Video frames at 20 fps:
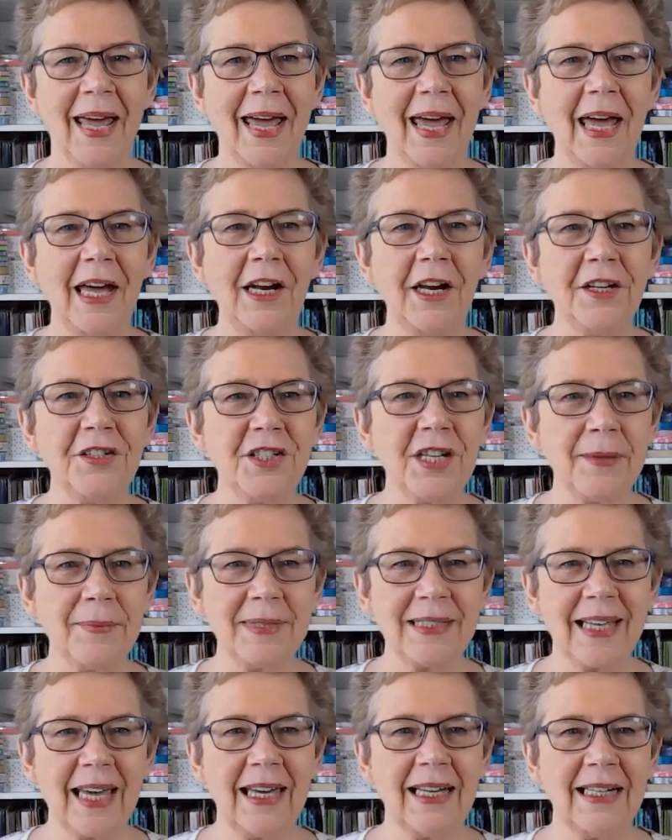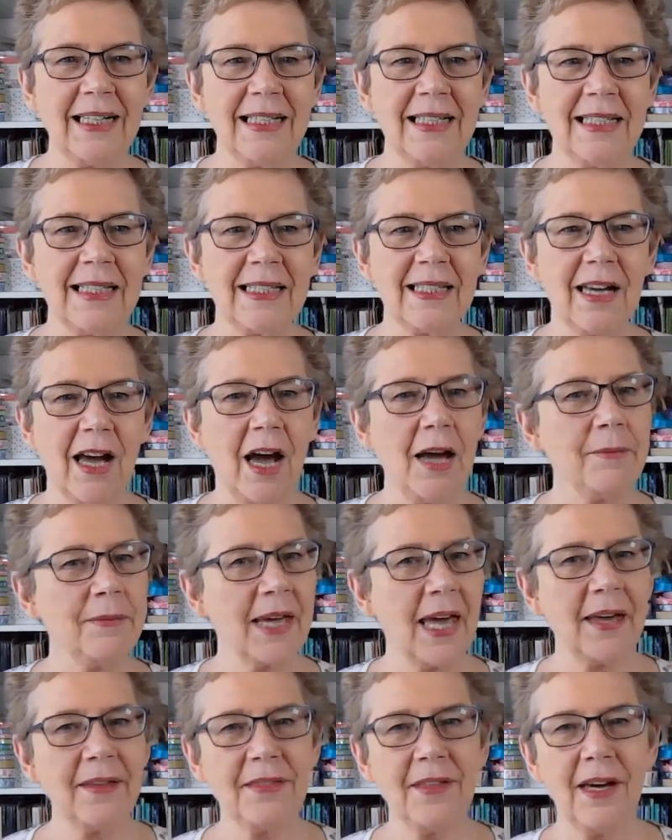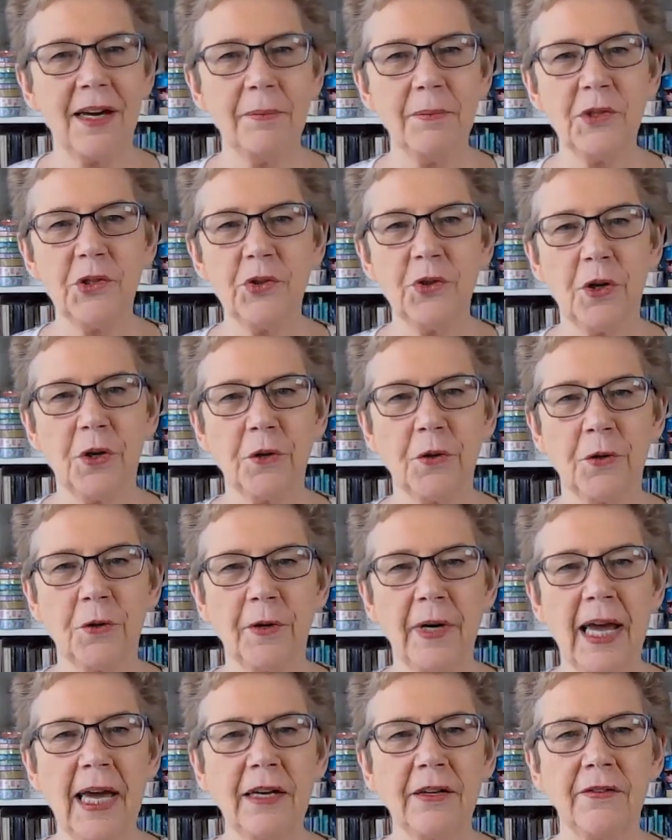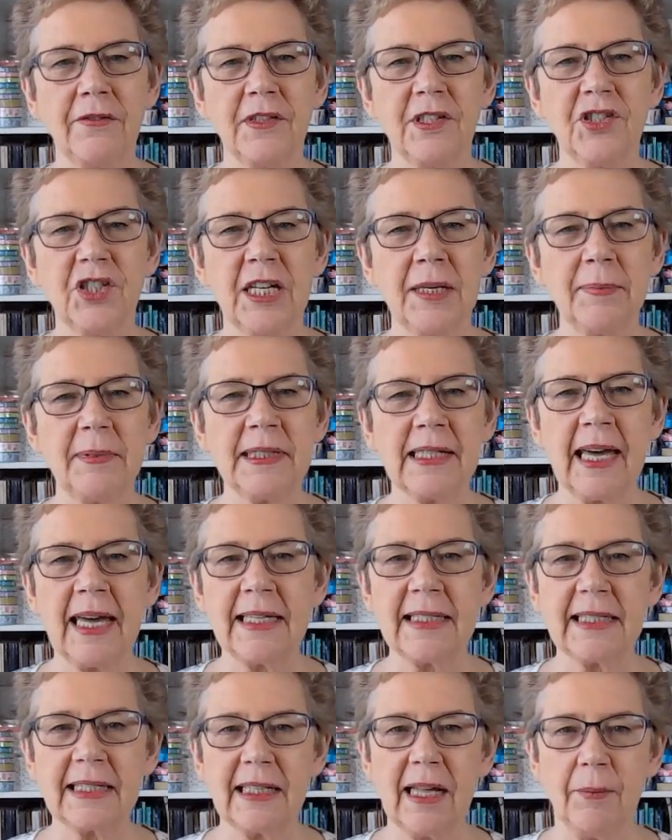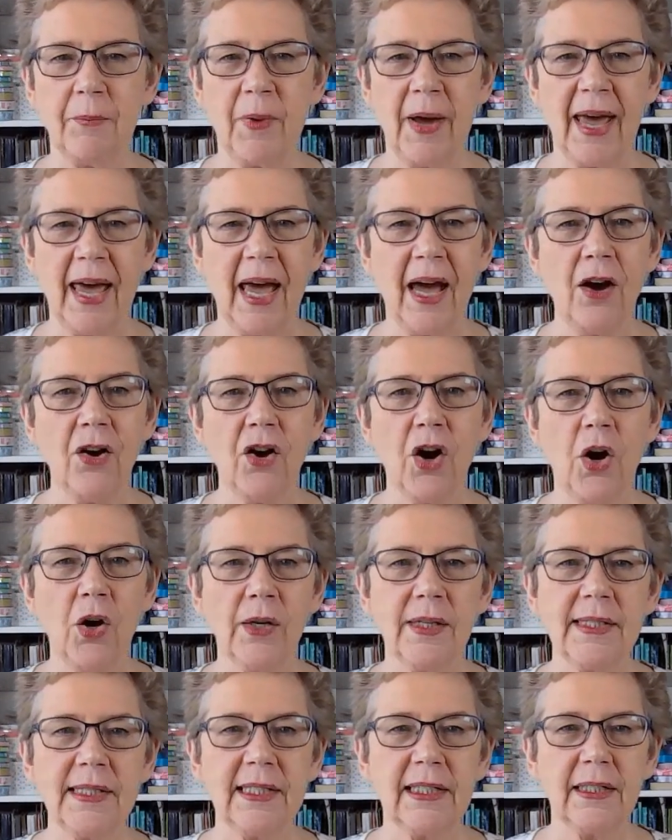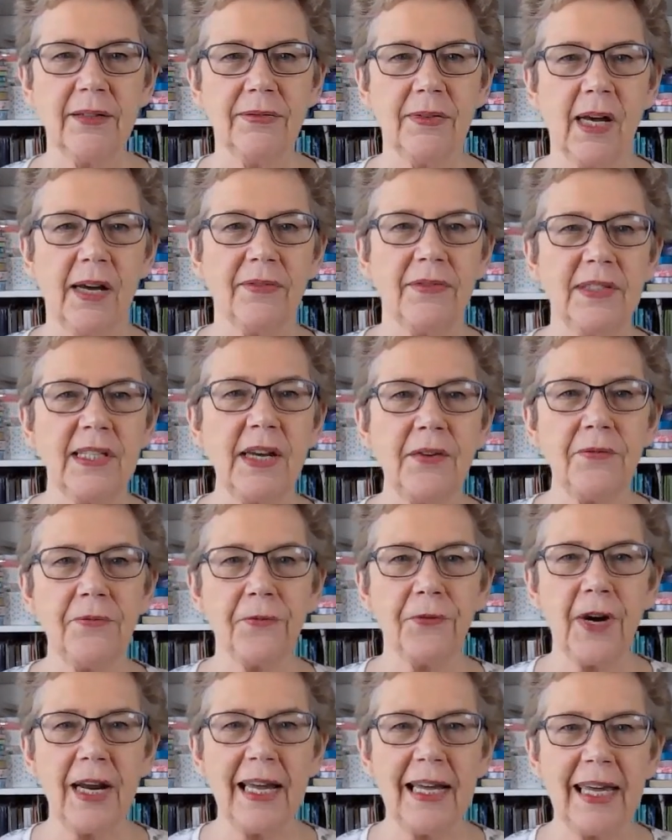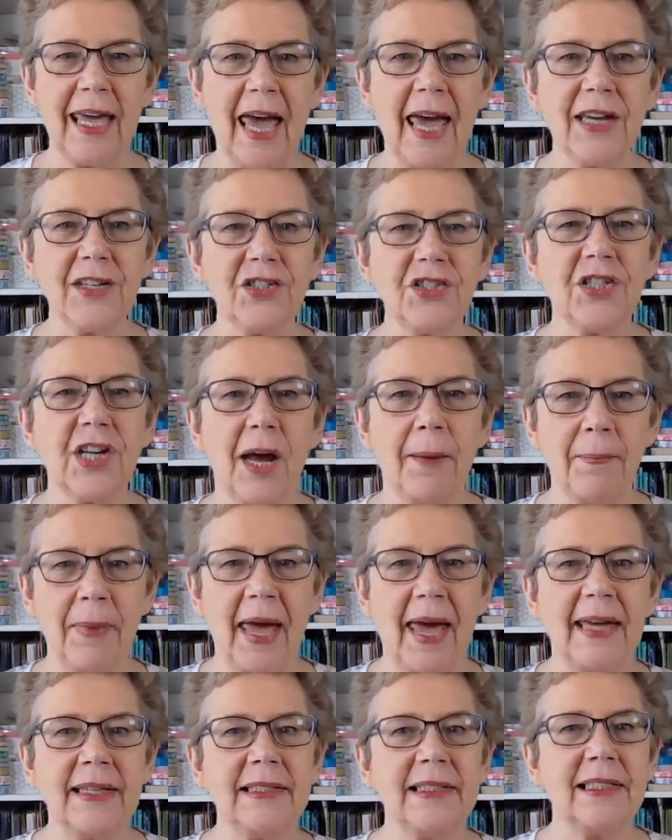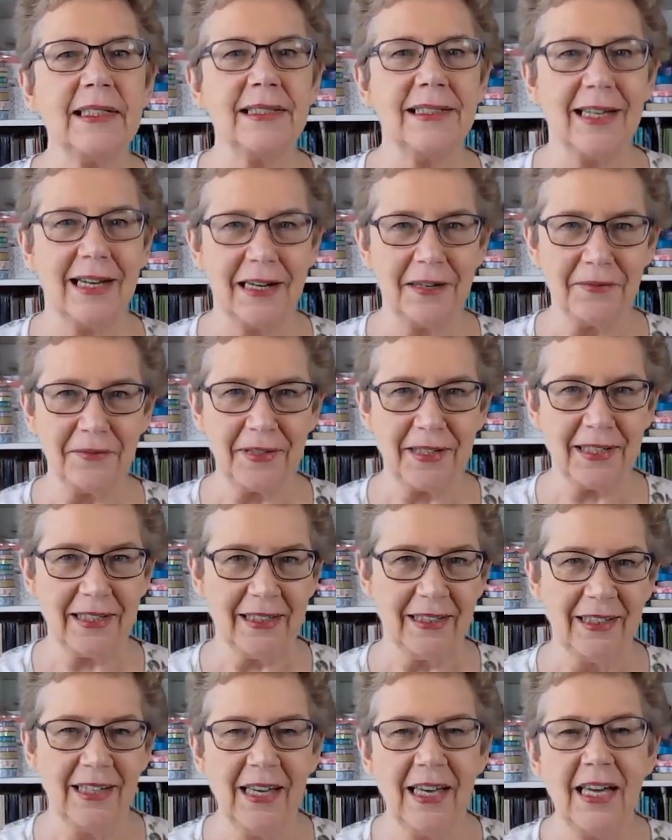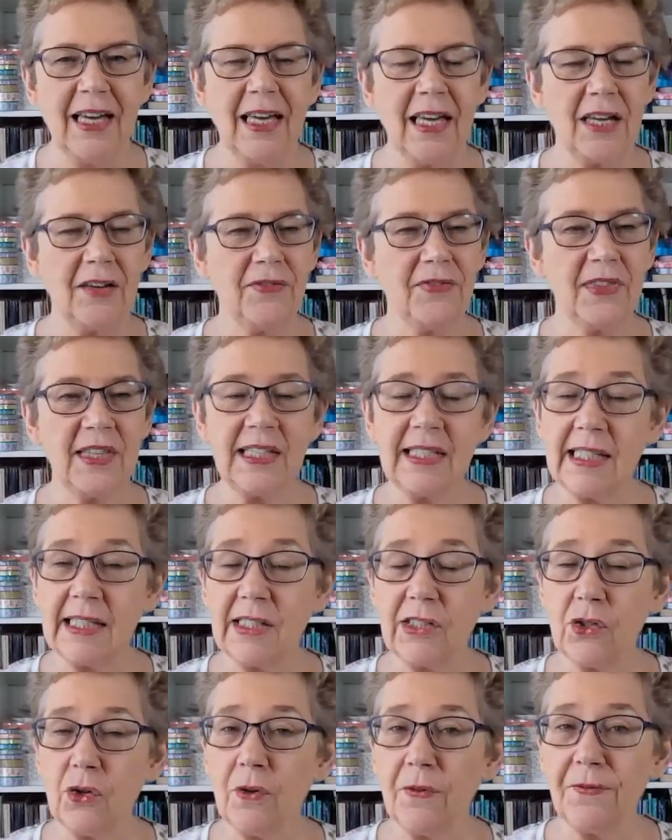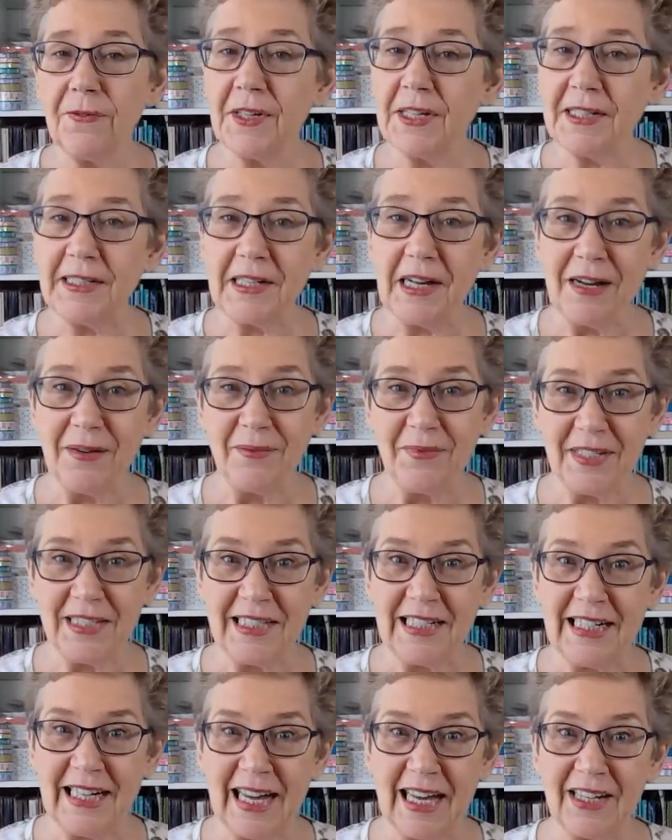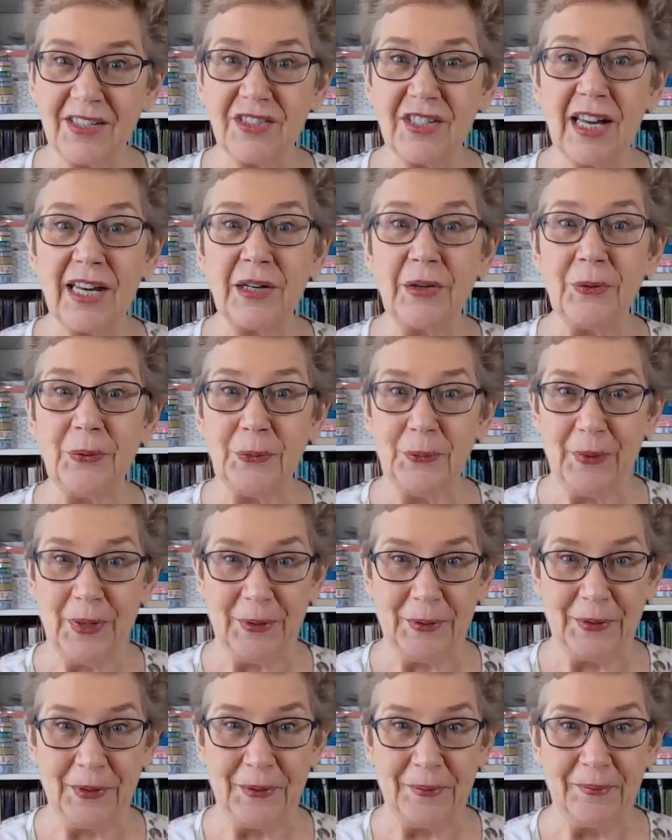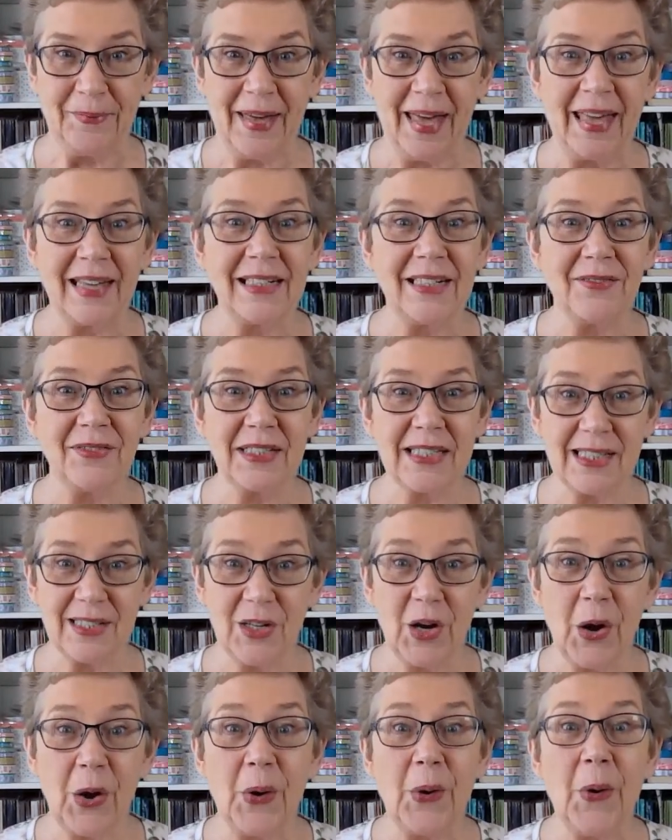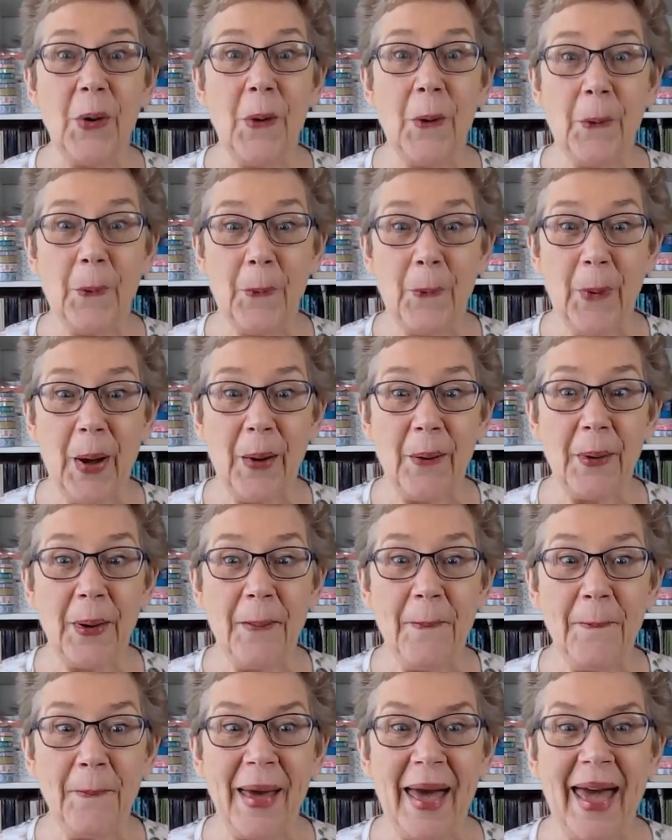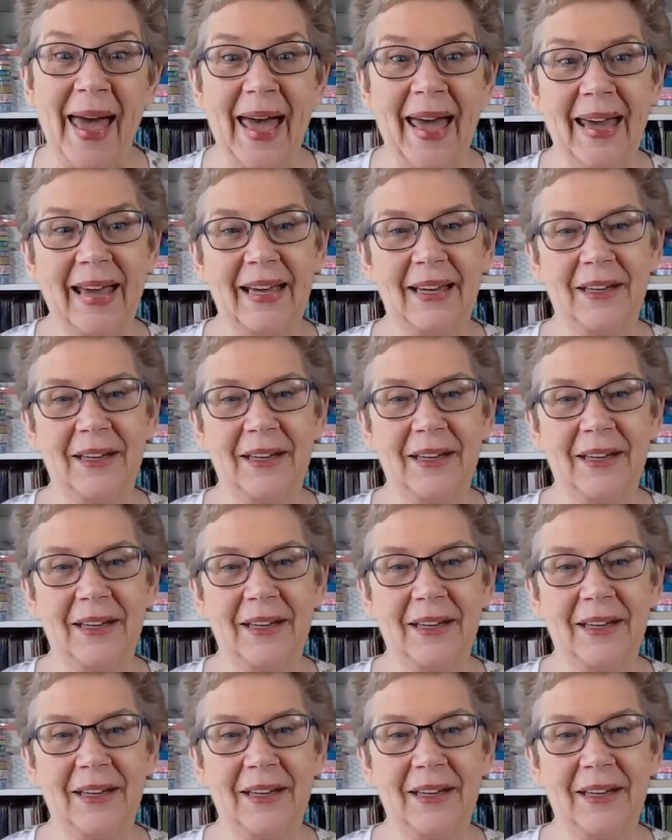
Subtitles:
Hello, Cheapskaters. I'm Kath Armstrong, creator of the Cheapskates Club, where our goal is to live life debt-free, cashed up, and laughing. If this is your first time visiting our channel, welcome. And if it's not, welcome back.